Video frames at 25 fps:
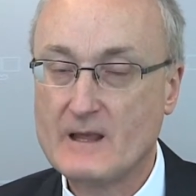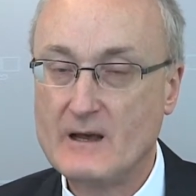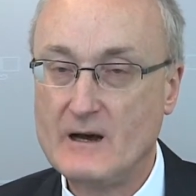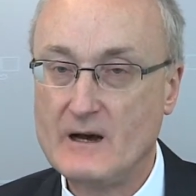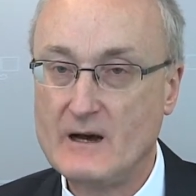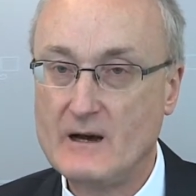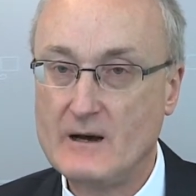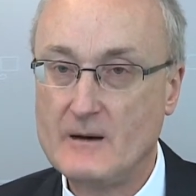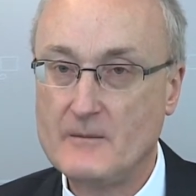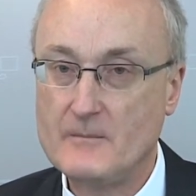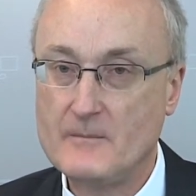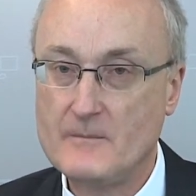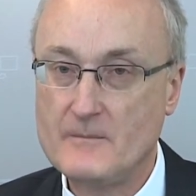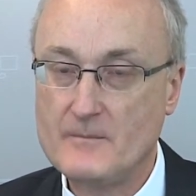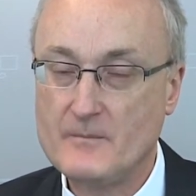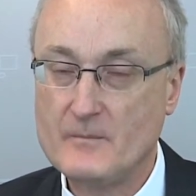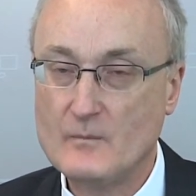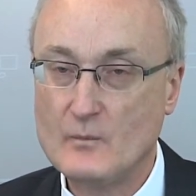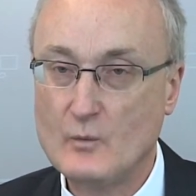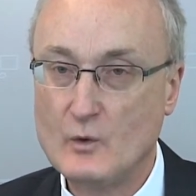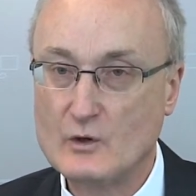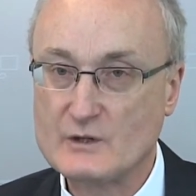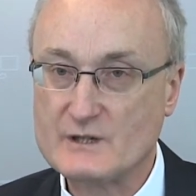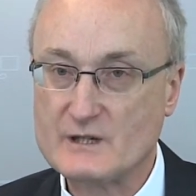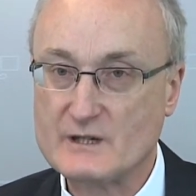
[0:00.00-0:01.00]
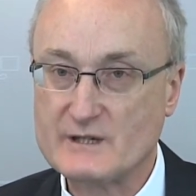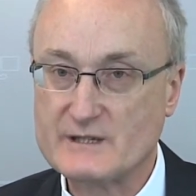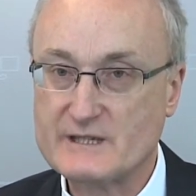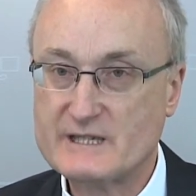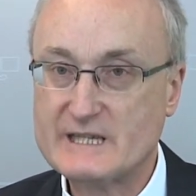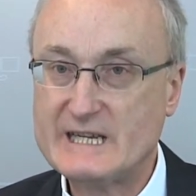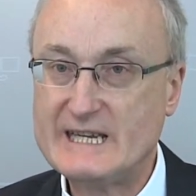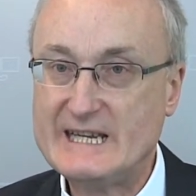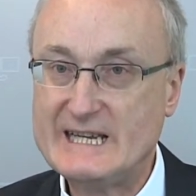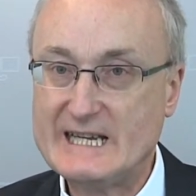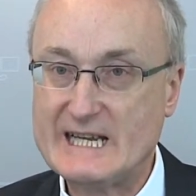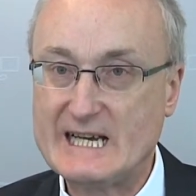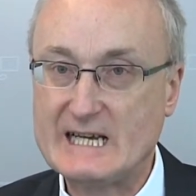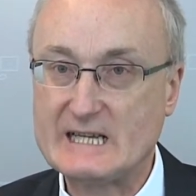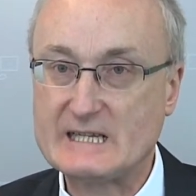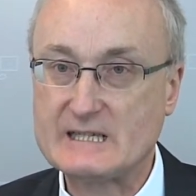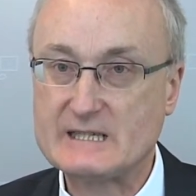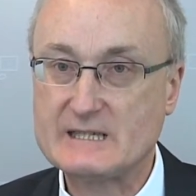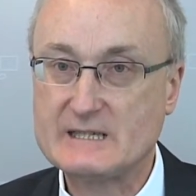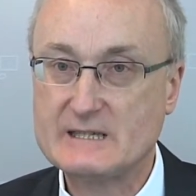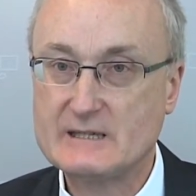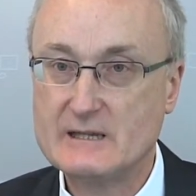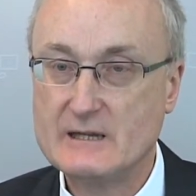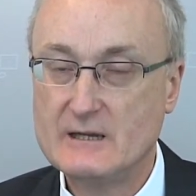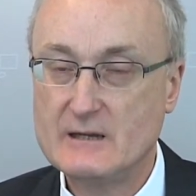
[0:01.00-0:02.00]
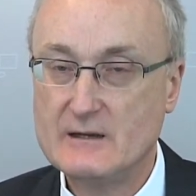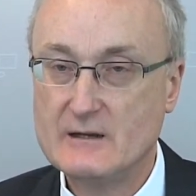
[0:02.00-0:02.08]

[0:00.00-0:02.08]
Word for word: um, what are seen as